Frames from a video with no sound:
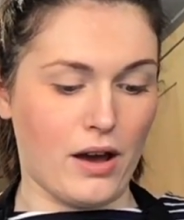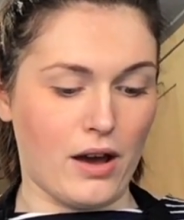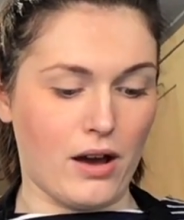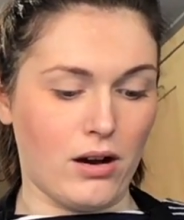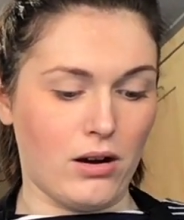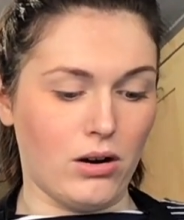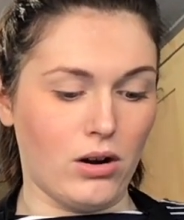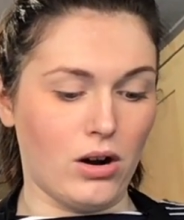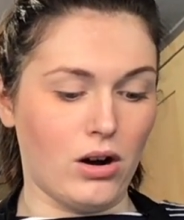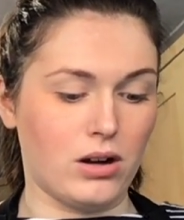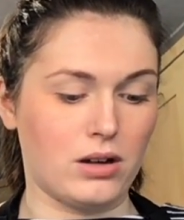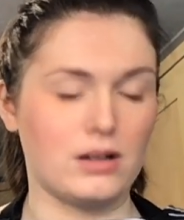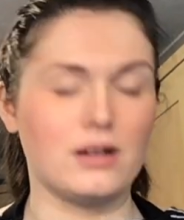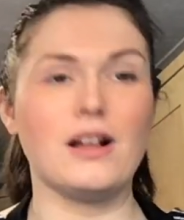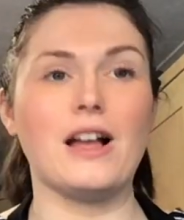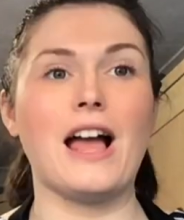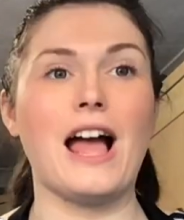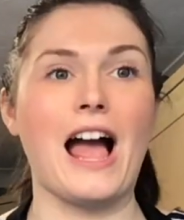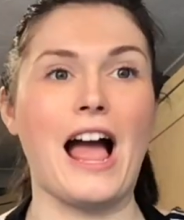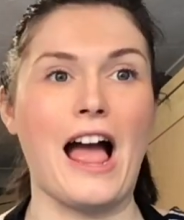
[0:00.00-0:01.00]
Oh,
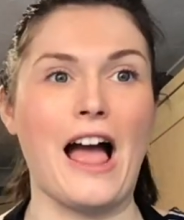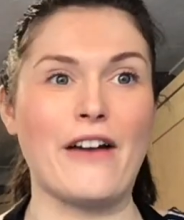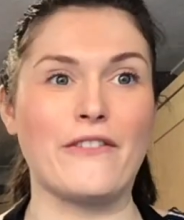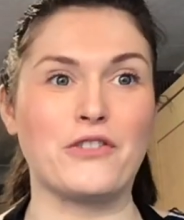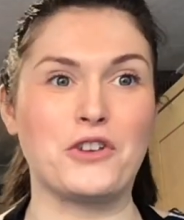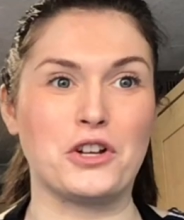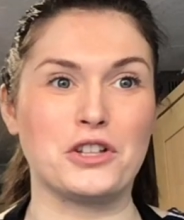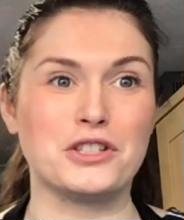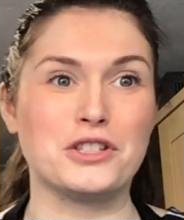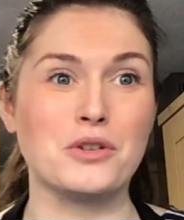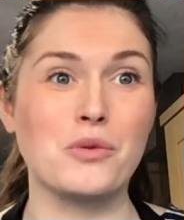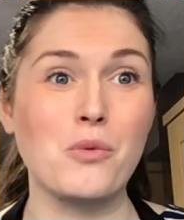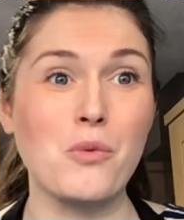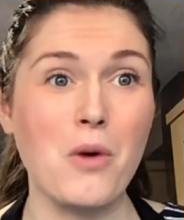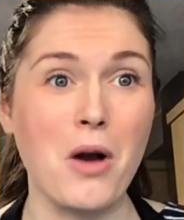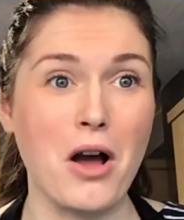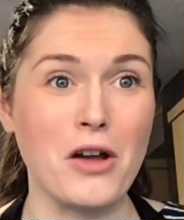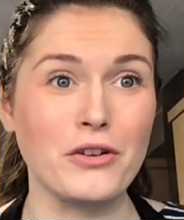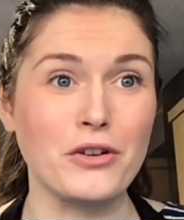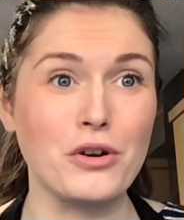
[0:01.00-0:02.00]
I've got to
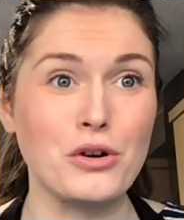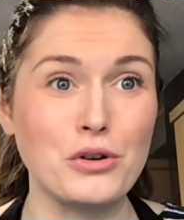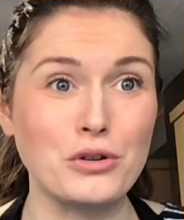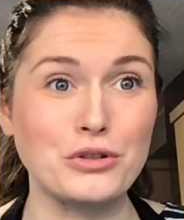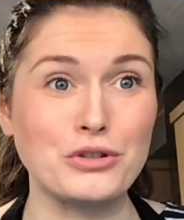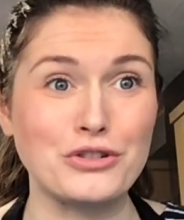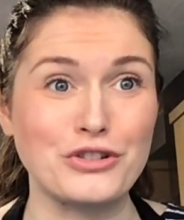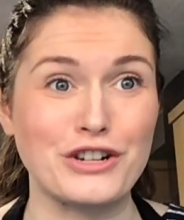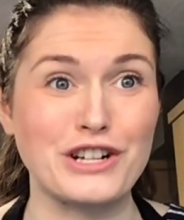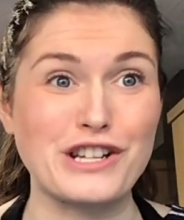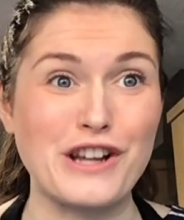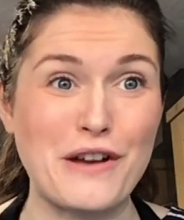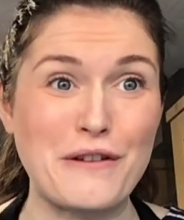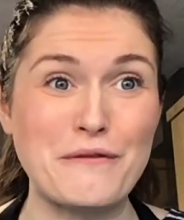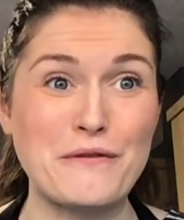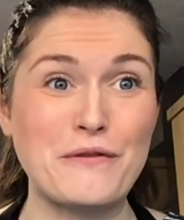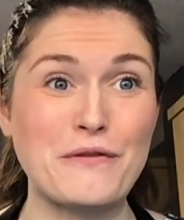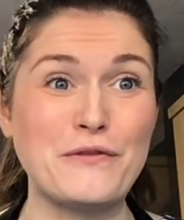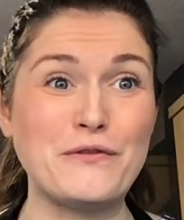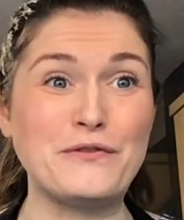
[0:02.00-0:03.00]

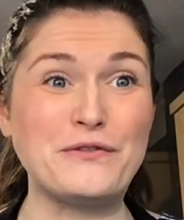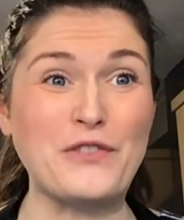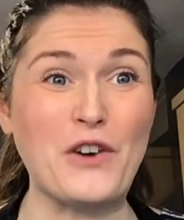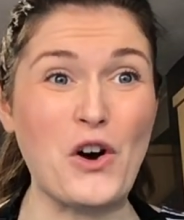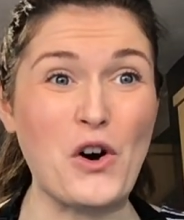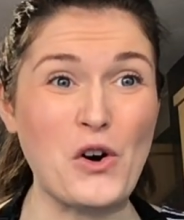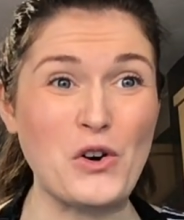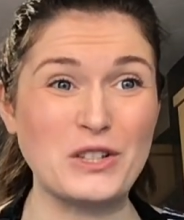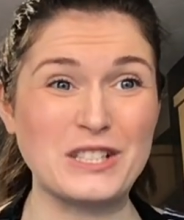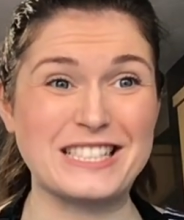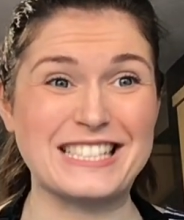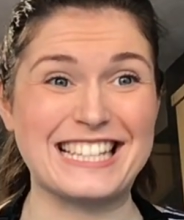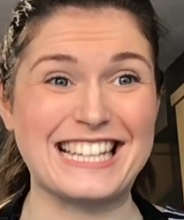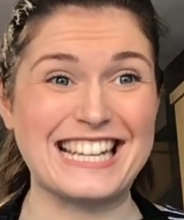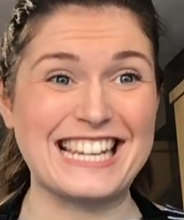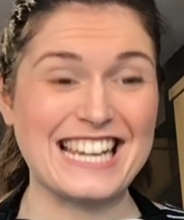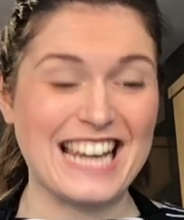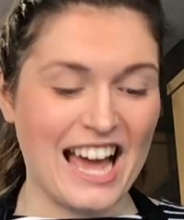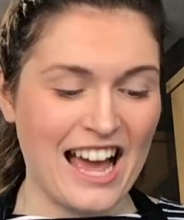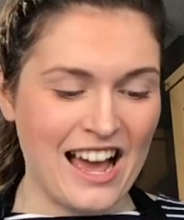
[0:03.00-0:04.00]

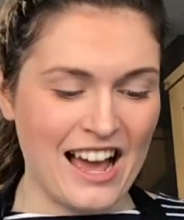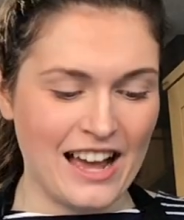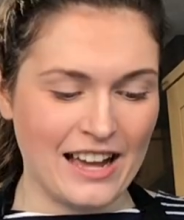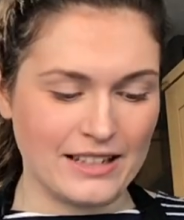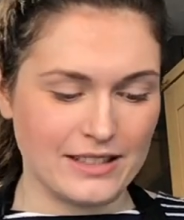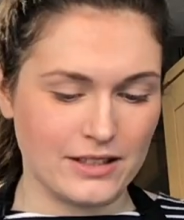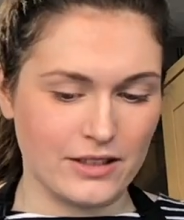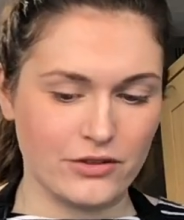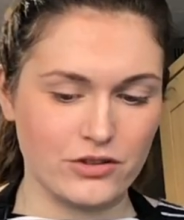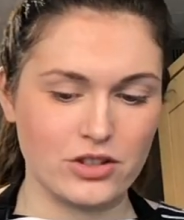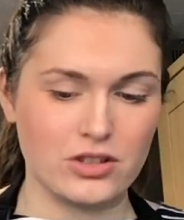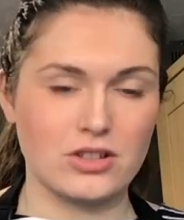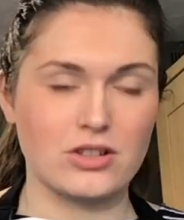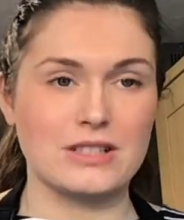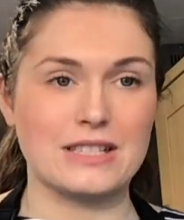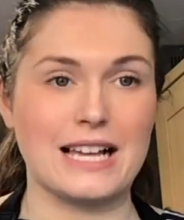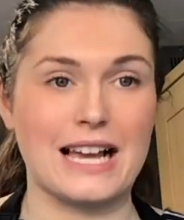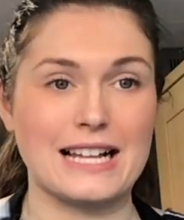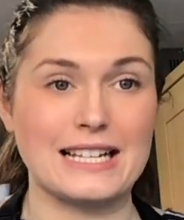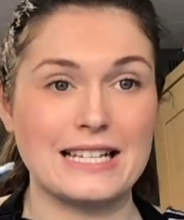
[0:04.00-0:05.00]
149. So I've just got to
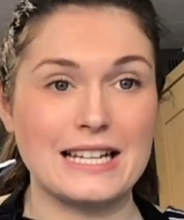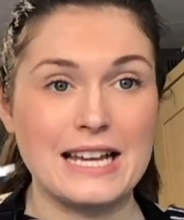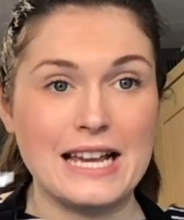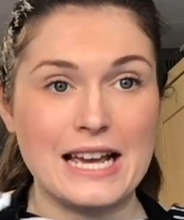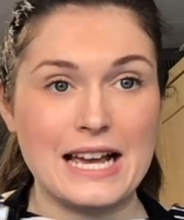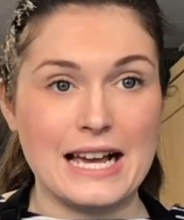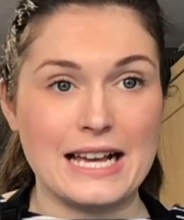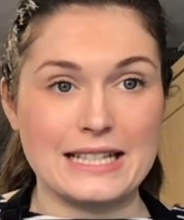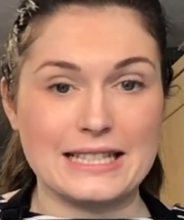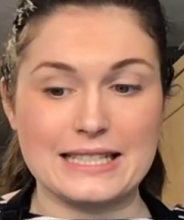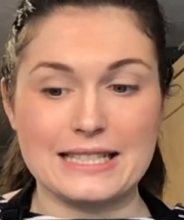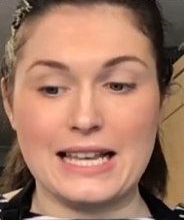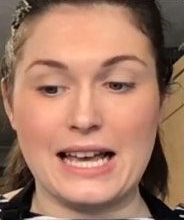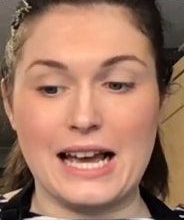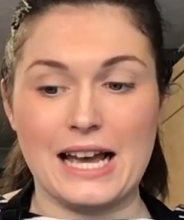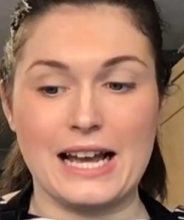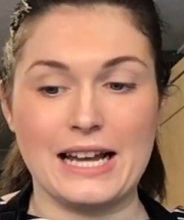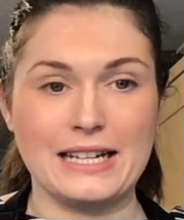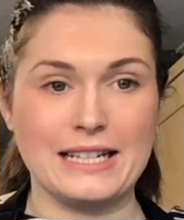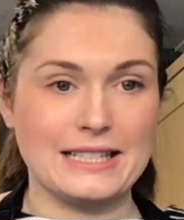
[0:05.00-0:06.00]
add a
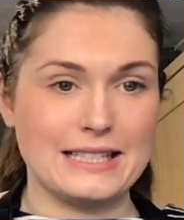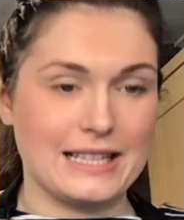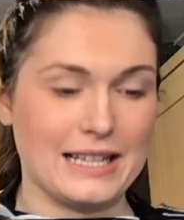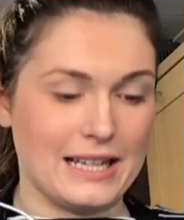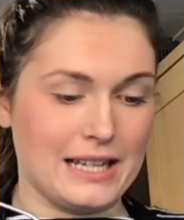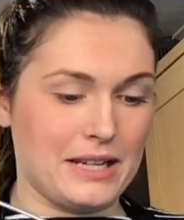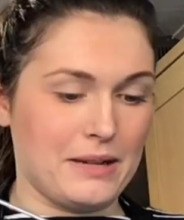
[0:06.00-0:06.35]
tiny, tiny